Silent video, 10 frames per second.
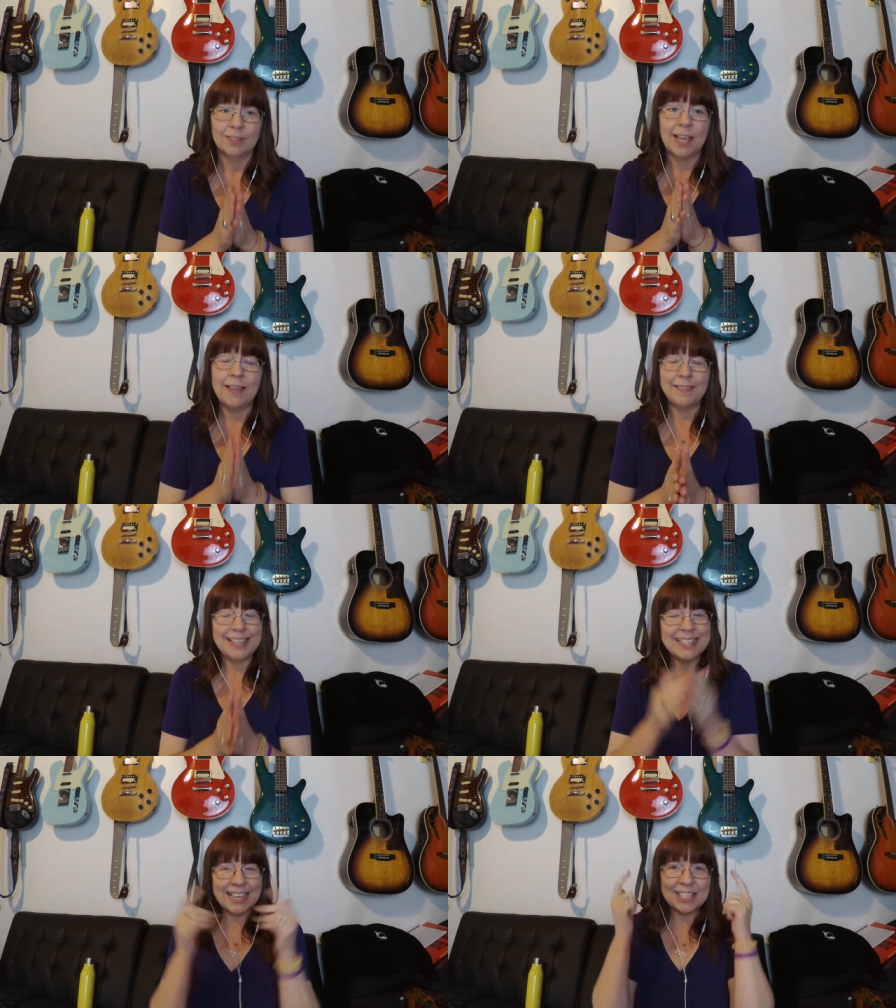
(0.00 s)
Okay, and
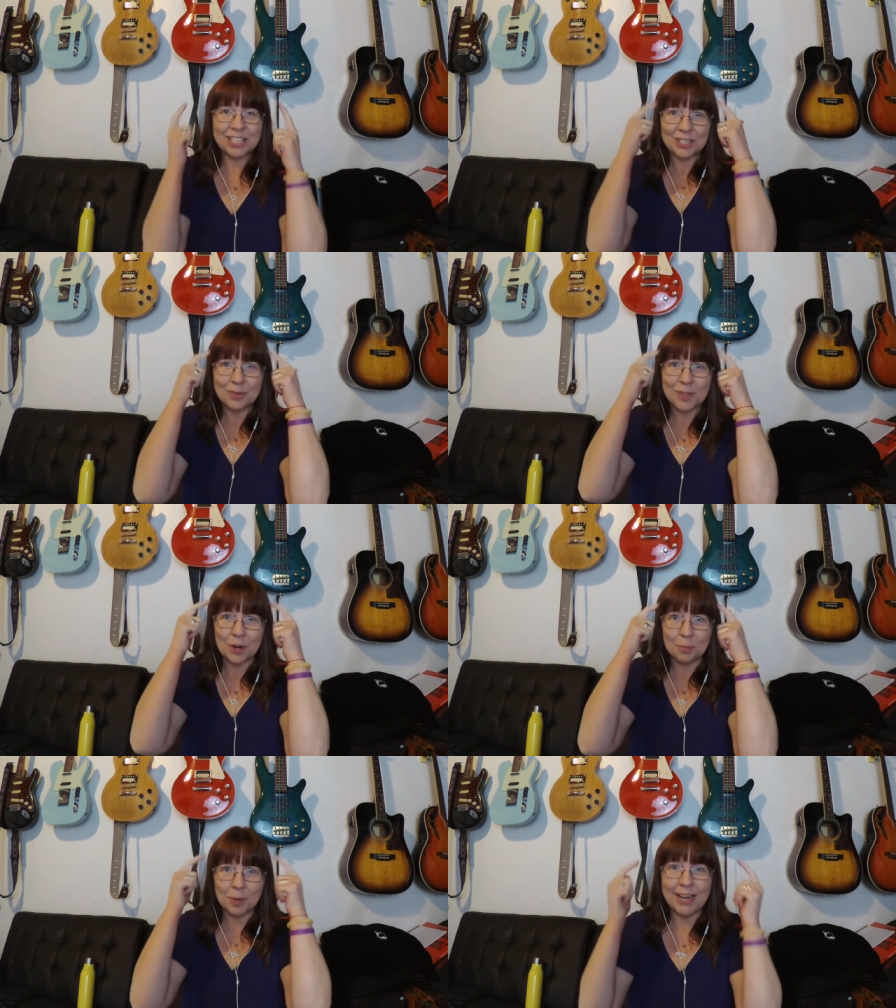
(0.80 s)
this has to do with
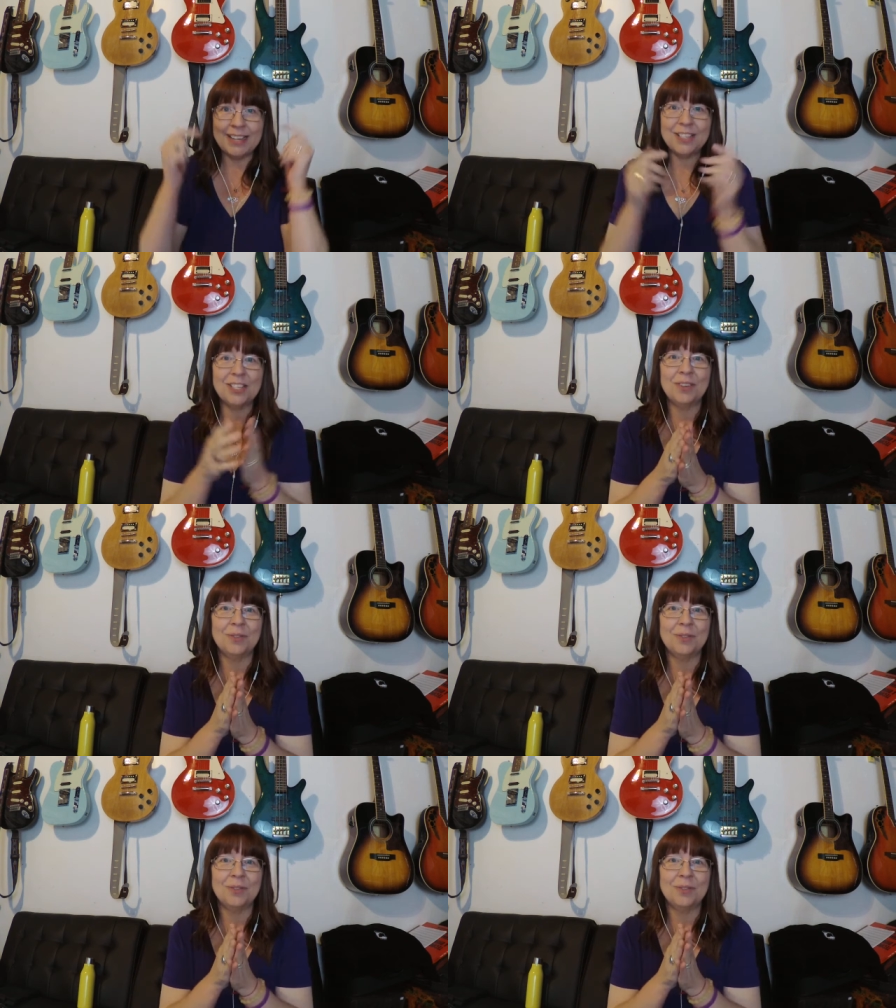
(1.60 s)
our brain's